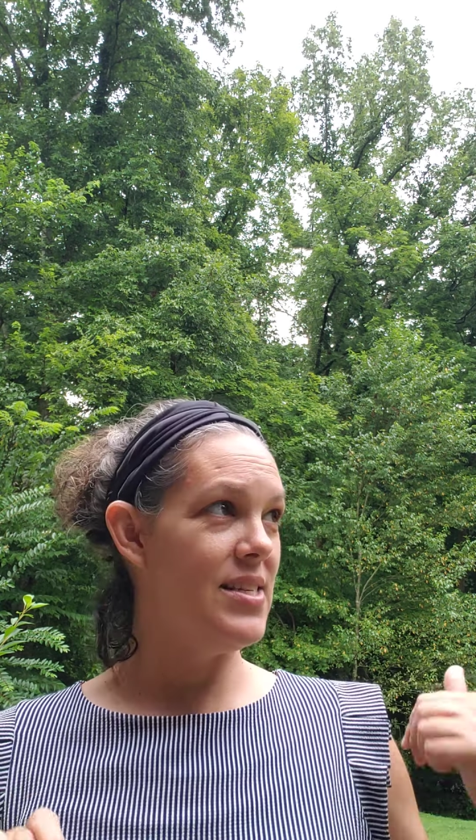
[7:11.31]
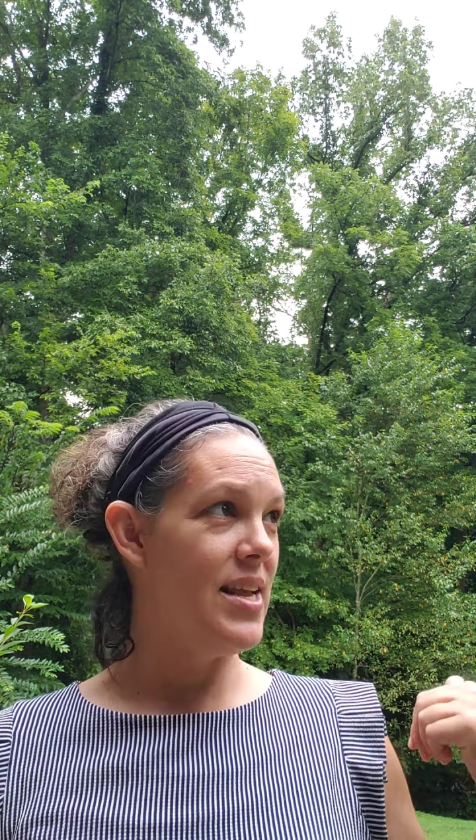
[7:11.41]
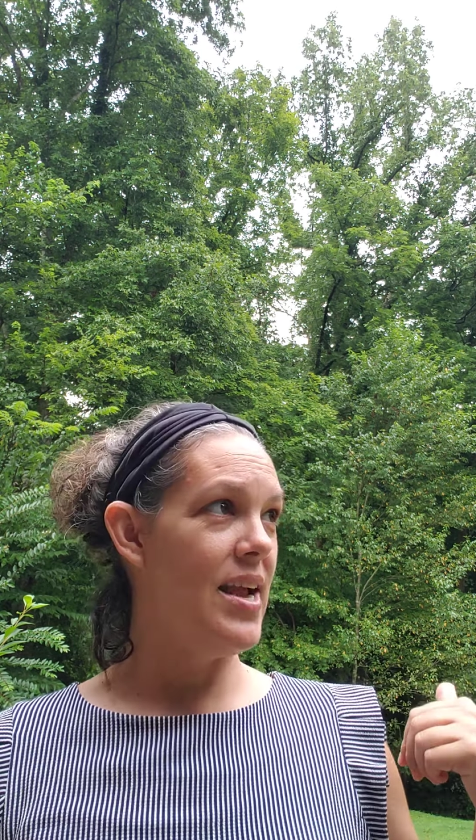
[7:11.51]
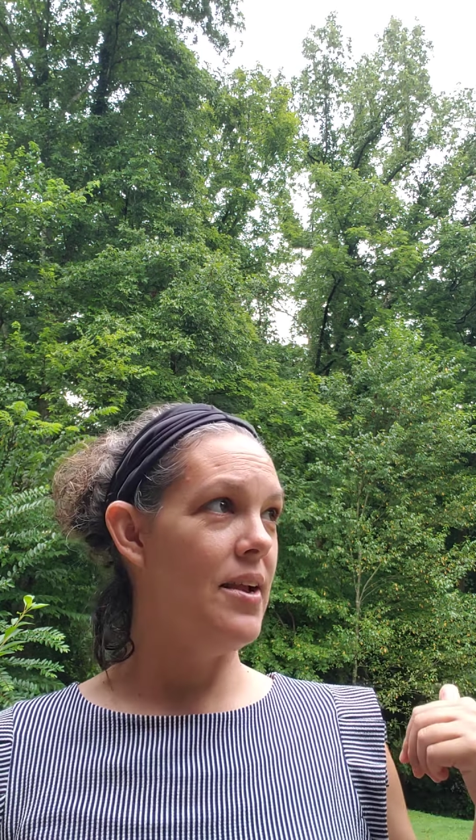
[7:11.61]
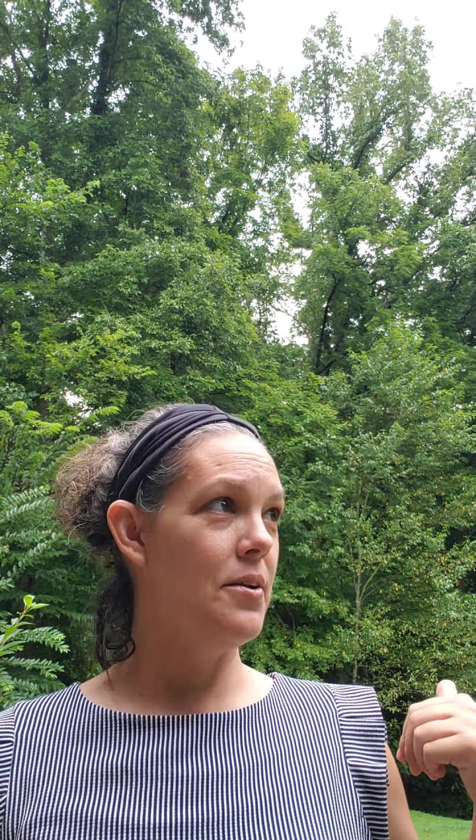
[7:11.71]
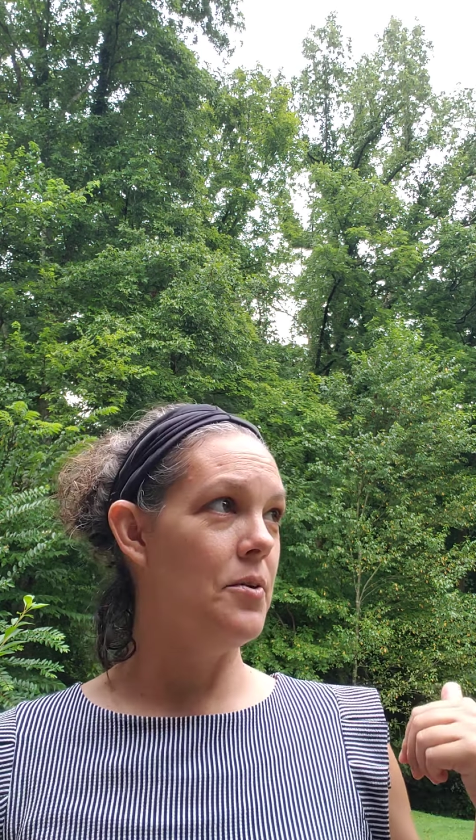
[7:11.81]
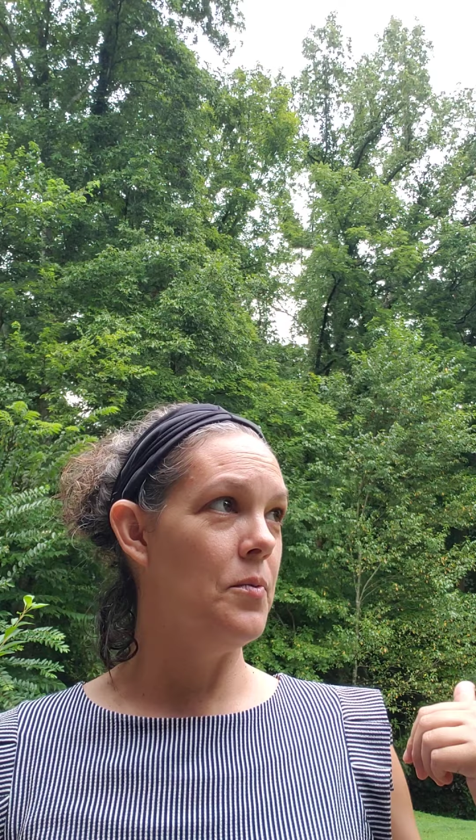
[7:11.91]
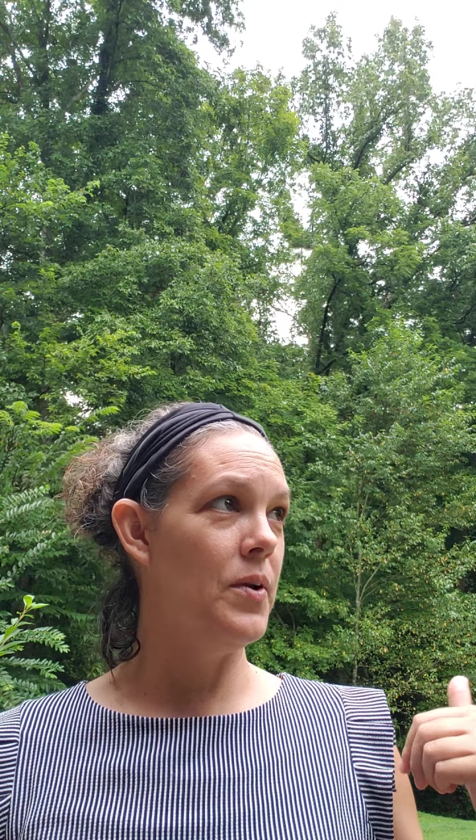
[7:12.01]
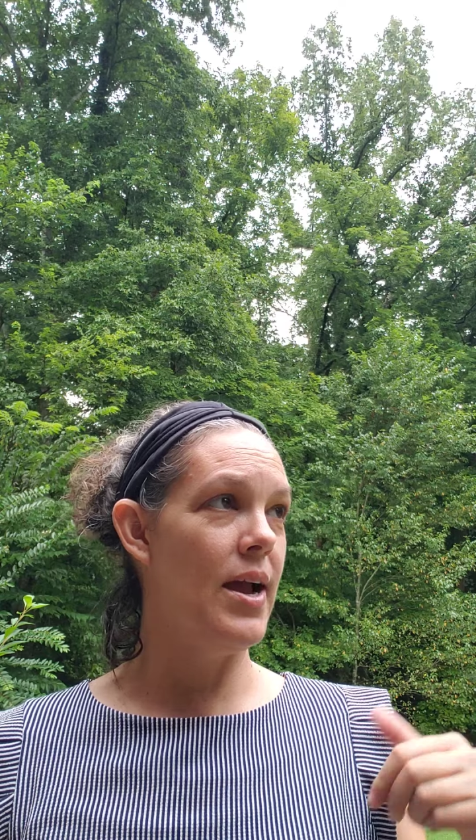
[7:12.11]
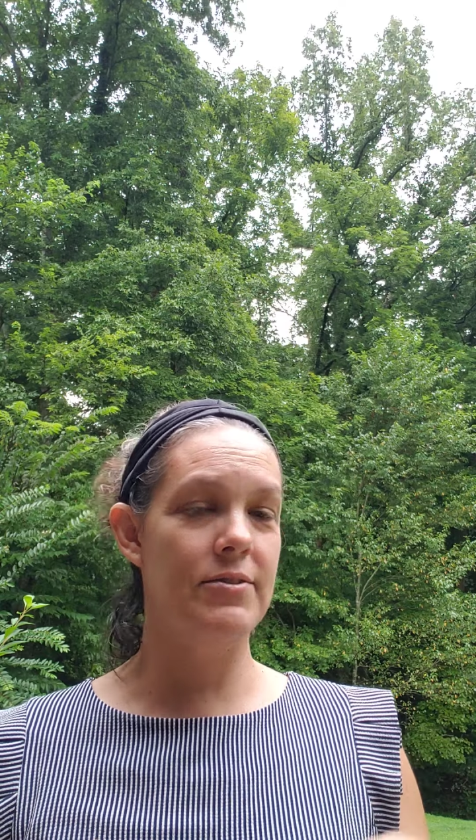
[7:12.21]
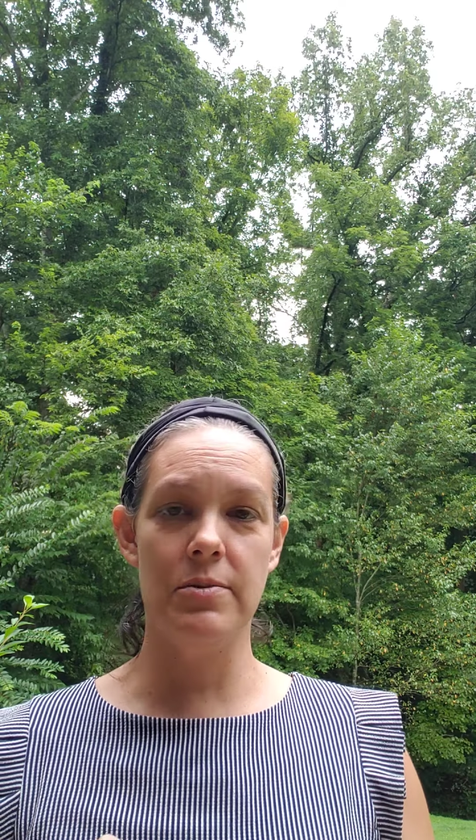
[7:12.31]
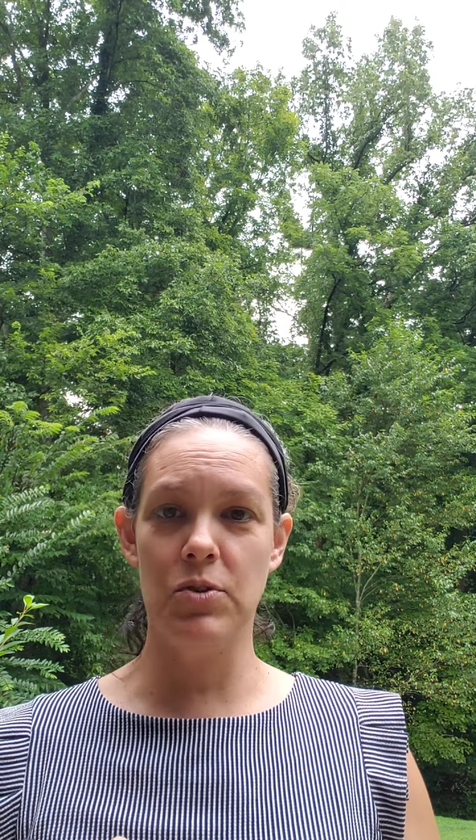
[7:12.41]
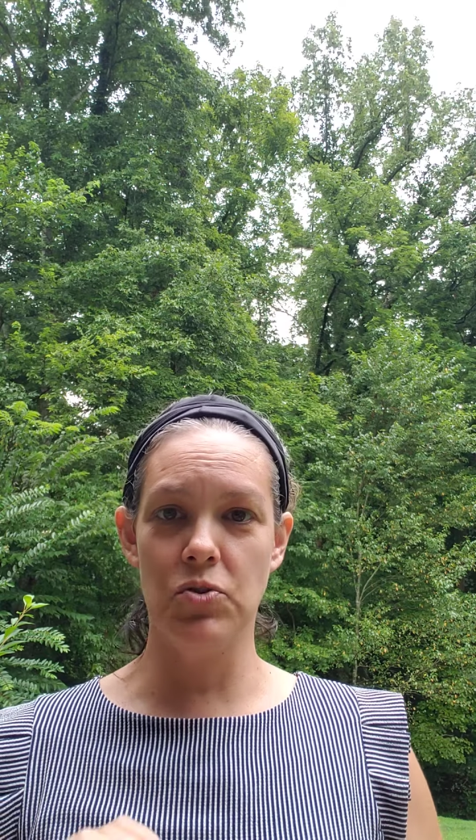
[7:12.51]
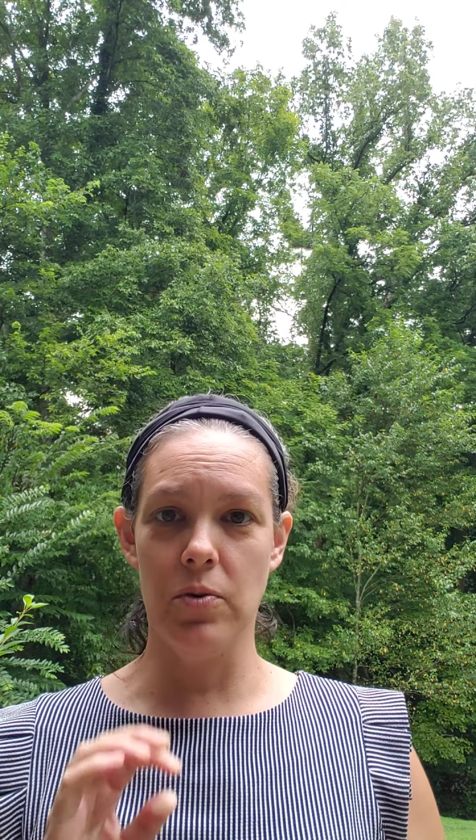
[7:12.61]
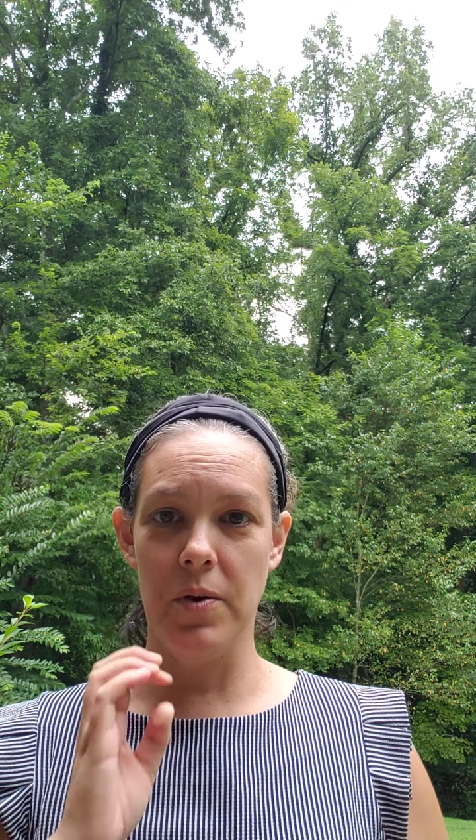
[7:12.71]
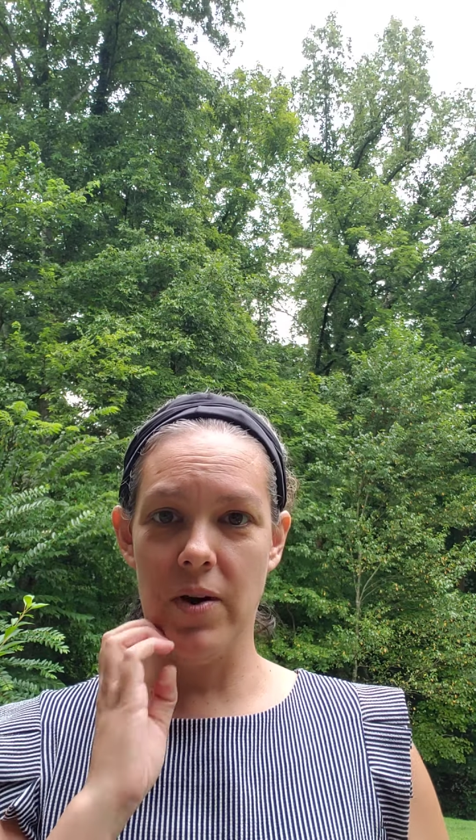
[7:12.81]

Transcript: Today we have some stormy